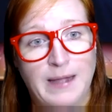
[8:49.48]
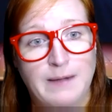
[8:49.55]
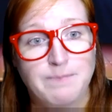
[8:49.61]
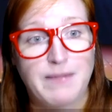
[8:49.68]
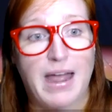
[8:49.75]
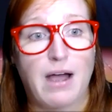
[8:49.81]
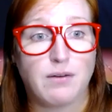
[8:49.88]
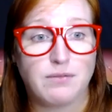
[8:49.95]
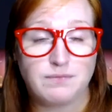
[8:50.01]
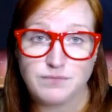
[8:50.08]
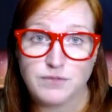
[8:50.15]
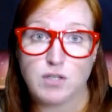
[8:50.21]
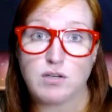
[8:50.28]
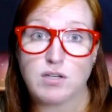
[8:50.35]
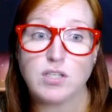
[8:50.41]
Now,
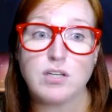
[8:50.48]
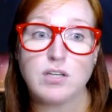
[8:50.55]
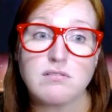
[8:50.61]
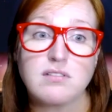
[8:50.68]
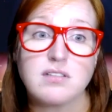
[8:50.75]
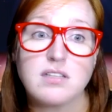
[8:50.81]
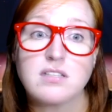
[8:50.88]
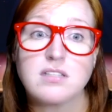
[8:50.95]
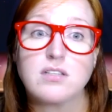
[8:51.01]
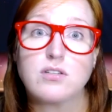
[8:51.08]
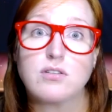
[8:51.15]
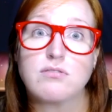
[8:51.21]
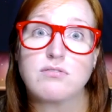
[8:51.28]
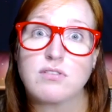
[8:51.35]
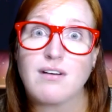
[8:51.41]
you can use the
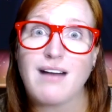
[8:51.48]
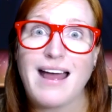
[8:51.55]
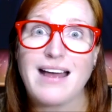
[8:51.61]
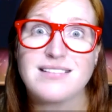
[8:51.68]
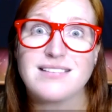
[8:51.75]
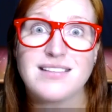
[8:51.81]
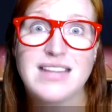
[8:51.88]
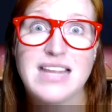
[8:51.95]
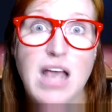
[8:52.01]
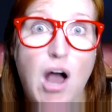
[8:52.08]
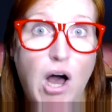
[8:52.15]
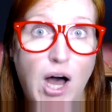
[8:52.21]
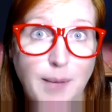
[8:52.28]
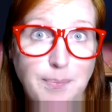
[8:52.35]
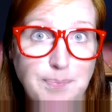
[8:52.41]
seducer as the
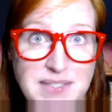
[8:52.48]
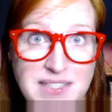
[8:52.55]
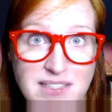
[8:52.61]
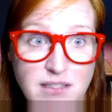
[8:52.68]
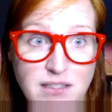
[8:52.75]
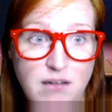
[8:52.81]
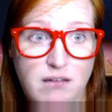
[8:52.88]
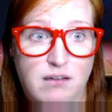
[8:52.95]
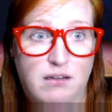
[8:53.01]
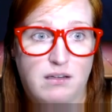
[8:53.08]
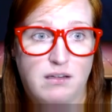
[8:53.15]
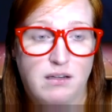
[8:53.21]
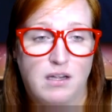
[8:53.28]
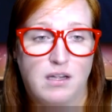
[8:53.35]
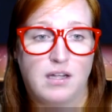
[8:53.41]

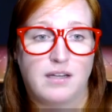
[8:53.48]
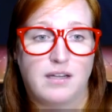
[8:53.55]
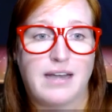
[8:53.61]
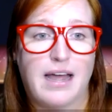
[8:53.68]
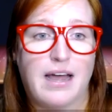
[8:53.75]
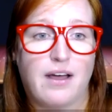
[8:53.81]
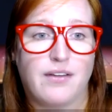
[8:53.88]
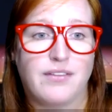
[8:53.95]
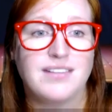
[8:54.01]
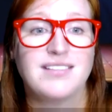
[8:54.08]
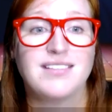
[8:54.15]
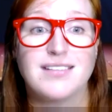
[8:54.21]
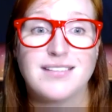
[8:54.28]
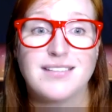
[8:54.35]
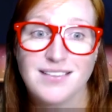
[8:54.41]
obstacle. Now,
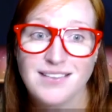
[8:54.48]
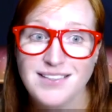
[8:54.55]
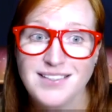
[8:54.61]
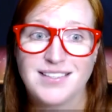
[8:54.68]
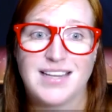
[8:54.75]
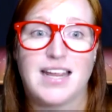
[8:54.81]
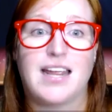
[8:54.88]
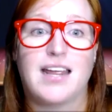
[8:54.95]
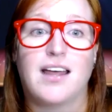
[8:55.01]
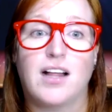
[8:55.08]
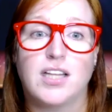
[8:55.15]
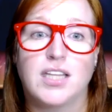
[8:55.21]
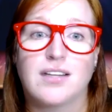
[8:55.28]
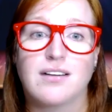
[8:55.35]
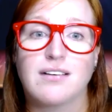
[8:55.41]
this is Circe
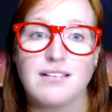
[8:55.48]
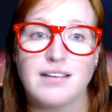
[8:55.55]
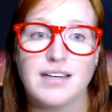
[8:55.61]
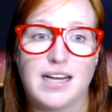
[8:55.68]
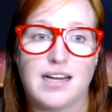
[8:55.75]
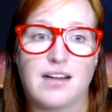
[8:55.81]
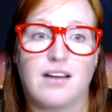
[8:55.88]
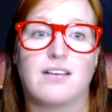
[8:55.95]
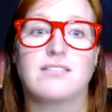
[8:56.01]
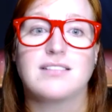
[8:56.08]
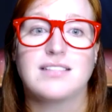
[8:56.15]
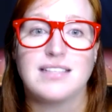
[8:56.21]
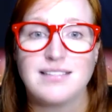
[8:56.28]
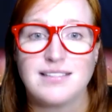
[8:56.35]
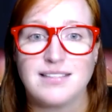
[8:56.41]
luring
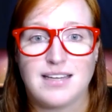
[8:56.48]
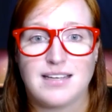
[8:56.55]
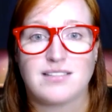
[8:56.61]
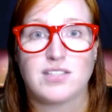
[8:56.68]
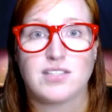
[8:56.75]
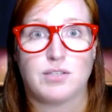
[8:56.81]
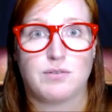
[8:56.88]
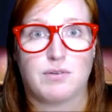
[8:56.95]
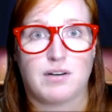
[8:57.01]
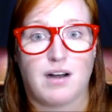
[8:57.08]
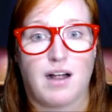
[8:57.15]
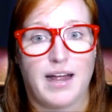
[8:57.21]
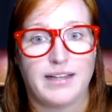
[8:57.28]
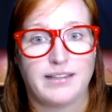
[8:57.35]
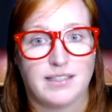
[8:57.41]
Odysseus to
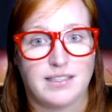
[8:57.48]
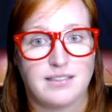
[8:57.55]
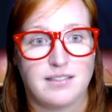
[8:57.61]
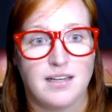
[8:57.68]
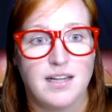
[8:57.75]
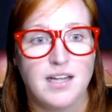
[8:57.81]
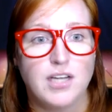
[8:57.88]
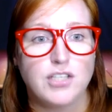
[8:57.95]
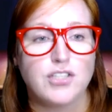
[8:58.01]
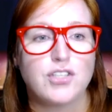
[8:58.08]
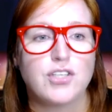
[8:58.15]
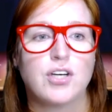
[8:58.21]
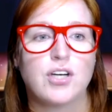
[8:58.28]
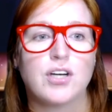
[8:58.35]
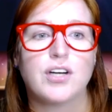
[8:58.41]
her island,
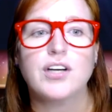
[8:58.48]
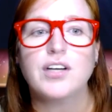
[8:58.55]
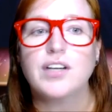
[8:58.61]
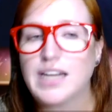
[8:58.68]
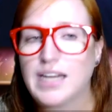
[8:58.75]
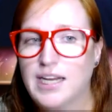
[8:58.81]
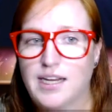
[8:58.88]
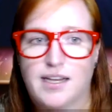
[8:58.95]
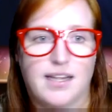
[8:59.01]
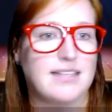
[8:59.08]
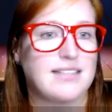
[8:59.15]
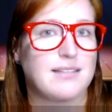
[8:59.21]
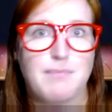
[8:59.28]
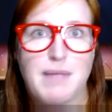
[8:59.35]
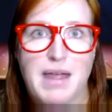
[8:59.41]
turning
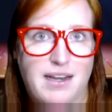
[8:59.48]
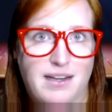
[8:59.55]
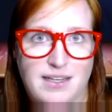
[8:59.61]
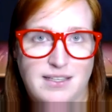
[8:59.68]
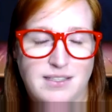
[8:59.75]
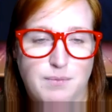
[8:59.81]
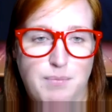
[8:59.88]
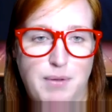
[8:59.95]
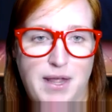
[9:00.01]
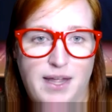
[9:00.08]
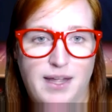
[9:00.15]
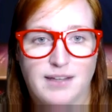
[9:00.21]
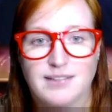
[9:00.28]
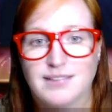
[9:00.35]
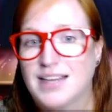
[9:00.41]
his men into
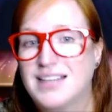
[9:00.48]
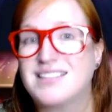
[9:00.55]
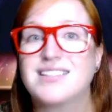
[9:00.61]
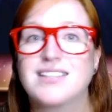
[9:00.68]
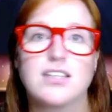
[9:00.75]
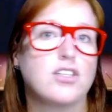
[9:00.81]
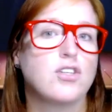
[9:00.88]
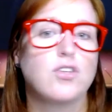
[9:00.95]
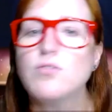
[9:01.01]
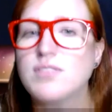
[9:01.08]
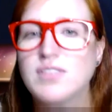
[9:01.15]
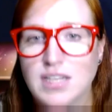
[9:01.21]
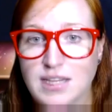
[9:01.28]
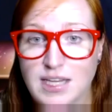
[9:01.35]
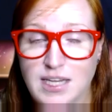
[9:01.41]
pigs and
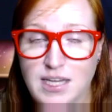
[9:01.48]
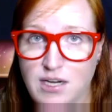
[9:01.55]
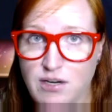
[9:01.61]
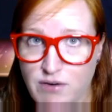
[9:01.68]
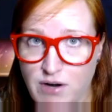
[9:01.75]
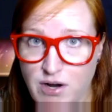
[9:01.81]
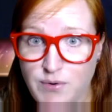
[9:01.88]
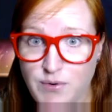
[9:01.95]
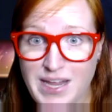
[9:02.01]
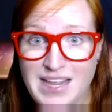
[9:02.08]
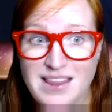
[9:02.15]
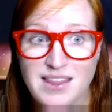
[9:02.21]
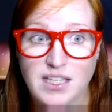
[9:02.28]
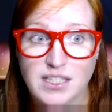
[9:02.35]
seducing the hero in the